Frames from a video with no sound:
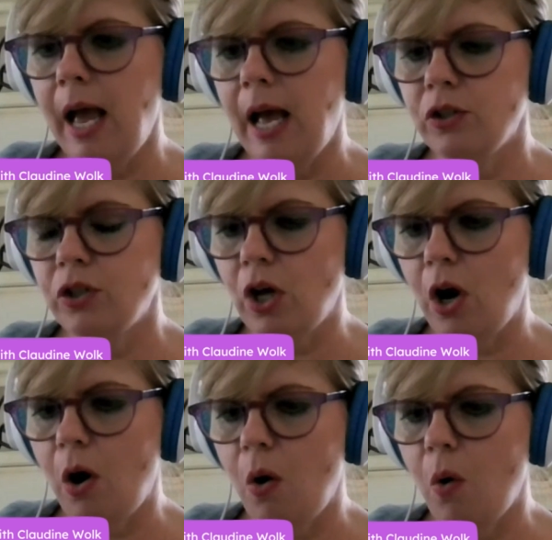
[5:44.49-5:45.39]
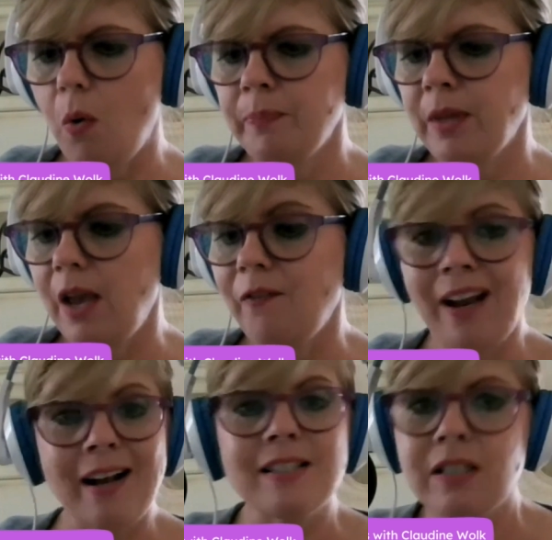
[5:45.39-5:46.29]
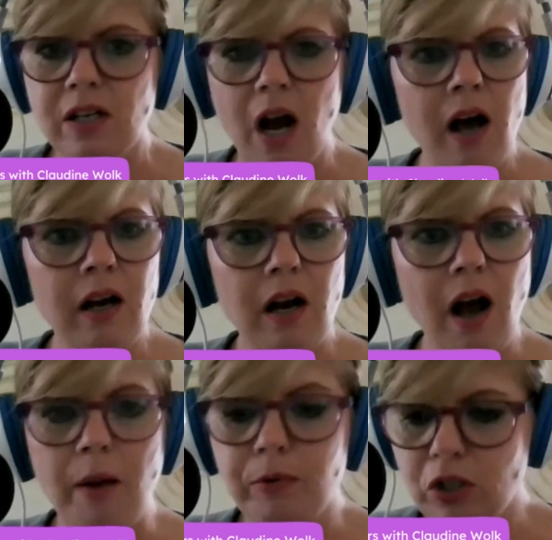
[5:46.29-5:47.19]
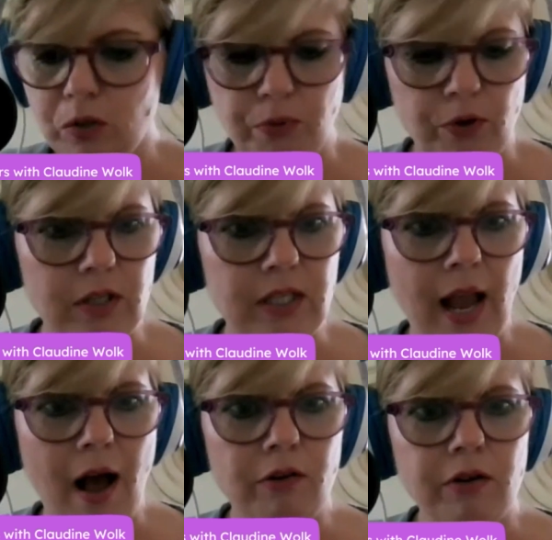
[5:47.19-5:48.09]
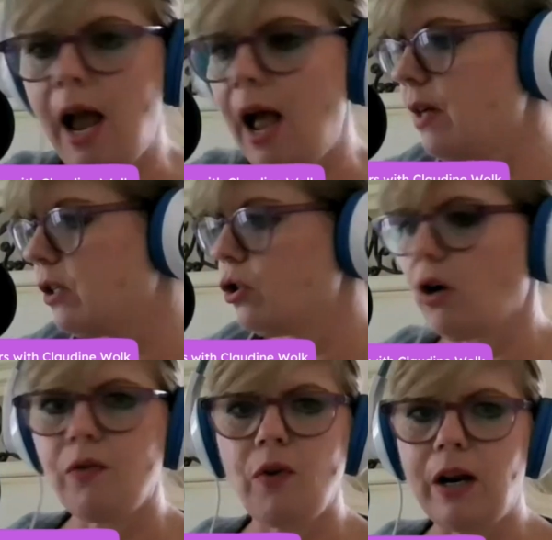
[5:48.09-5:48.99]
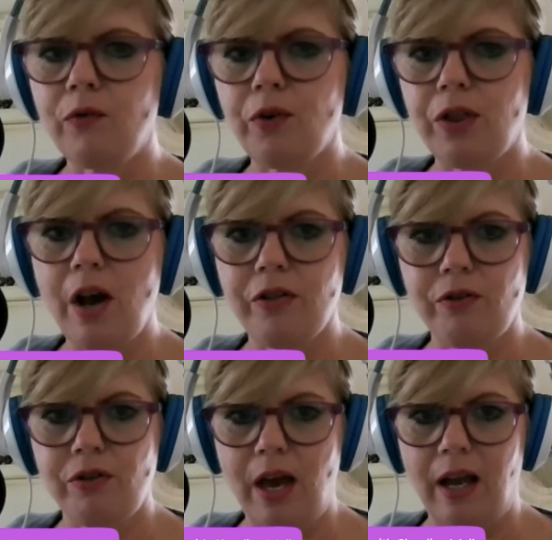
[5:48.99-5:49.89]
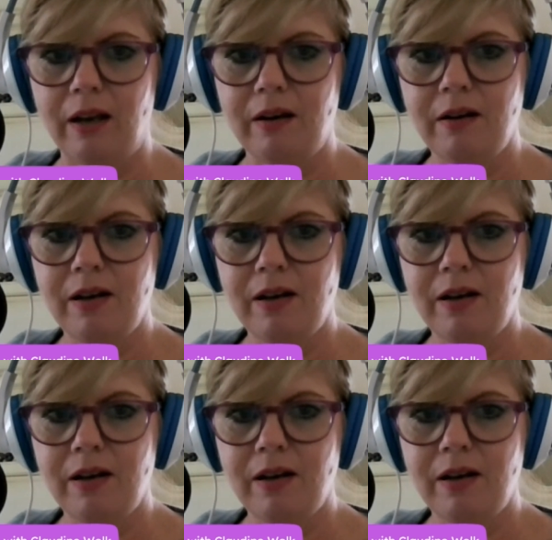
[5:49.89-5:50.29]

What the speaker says: And so if I got stuck, I would just put it down and then start writing for the other thing.